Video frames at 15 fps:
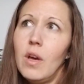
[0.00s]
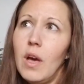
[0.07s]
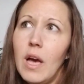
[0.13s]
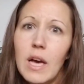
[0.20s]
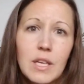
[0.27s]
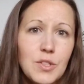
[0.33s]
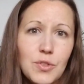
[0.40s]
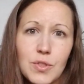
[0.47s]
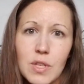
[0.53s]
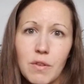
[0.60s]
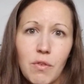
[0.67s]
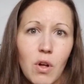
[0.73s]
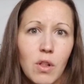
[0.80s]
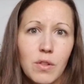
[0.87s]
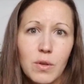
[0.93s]
ask yourself
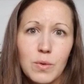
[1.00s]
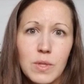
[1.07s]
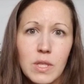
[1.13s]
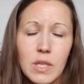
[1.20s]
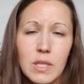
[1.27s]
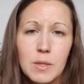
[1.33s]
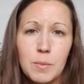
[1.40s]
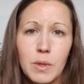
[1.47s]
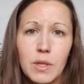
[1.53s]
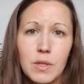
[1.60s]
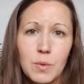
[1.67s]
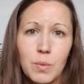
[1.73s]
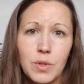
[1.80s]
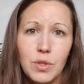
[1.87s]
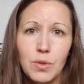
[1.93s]
all of those things because
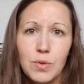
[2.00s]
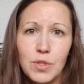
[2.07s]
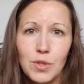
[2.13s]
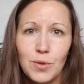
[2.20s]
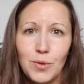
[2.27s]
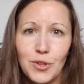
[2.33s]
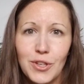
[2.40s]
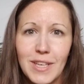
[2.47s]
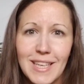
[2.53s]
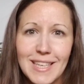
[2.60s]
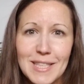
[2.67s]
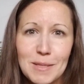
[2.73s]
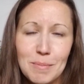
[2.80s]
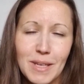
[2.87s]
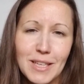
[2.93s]
when you do, you're going to get
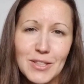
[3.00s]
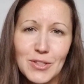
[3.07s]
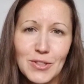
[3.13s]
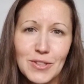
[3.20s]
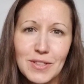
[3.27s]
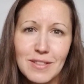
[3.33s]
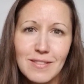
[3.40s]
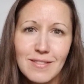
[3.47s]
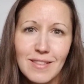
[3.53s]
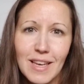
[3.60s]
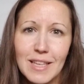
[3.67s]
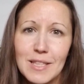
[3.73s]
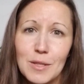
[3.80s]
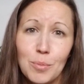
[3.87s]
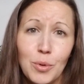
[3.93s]
some answers.
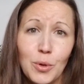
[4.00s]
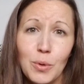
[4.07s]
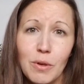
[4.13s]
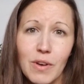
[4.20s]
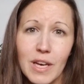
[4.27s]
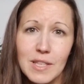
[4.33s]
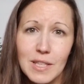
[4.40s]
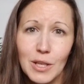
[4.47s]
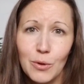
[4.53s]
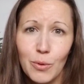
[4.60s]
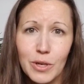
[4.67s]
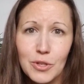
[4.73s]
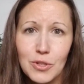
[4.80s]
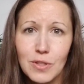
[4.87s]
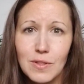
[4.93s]
That's the beauty of asking
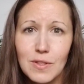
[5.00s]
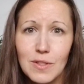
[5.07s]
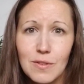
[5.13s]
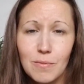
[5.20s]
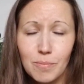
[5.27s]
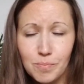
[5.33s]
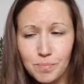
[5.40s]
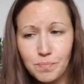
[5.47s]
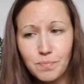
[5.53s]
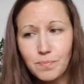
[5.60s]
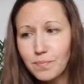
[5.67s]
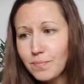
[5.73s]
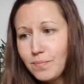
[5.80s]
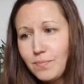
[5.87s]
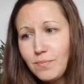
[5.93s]
questions.
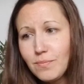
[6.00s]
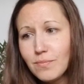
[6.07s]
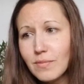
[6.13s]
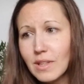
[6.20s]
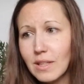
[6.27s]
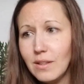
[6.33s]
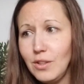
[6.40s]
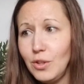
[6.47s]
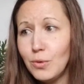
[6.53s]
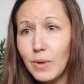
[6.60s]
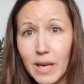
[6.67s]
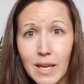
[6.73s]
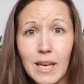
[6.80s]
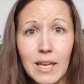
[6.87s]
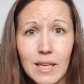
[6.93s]
You
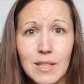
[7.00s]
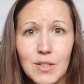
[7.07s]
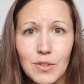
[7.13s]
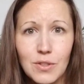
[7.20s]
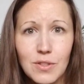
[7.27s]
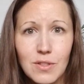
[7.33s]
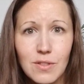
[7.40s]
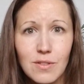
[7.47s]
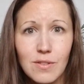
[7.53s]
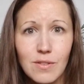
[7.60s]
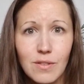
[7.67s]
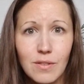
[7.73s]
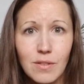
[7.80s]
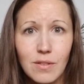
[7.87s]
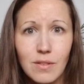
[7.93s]
get answers.
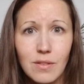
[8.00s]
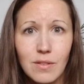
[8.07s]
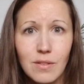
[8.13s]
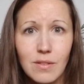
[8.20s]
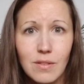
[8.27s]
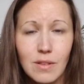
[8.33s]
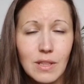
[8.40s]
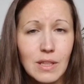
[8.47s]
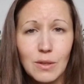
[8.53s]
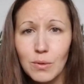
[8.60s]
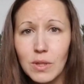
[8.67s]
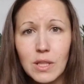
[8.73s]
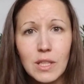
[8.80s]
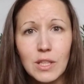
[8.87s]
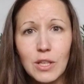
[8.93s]
And the
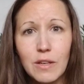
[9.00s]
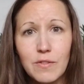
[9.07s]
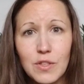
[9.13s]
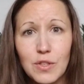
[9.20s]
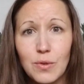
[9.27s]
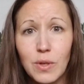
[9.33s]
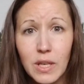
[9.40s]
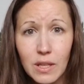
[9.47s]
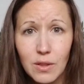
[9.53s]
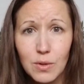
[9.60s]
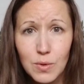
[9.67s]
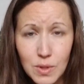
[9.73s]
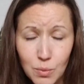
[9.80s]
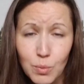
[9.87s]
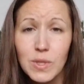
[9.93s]
only thing you have to do to get
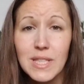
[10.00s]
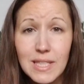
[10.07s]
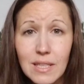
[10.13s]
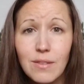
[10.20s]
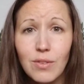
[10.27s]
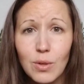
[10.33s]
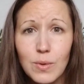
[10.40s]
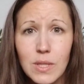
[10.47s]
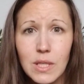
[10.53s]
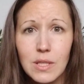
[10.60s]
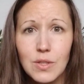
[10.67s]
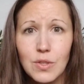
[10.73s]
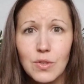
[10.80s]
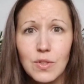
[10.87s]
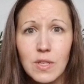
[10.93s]
those and receive those
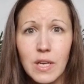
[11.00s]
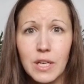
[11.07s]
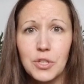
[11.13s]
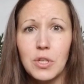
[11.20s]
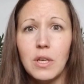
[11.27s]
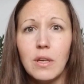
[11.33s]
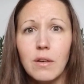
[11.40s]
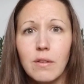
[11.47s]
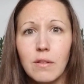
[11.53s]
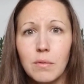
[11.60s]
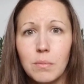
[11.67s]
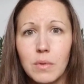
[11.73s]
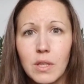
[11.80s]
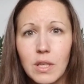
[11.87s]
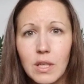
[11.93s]
answers and actually hear
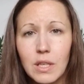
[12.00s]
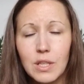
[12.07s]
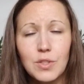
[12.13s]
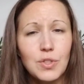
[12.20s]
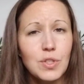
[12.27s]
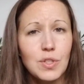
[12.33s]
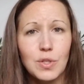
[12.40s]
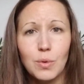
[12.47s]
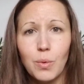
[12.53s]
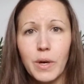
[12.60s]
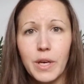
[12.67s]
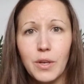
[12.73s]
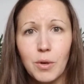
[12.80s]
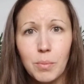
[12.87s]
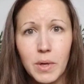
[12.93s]
them is just to
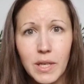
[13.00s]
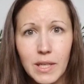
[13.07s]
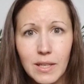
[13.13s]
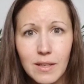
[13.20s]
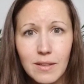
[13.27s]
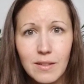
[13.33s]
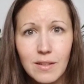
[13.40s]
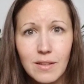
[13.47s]
quiet your mind.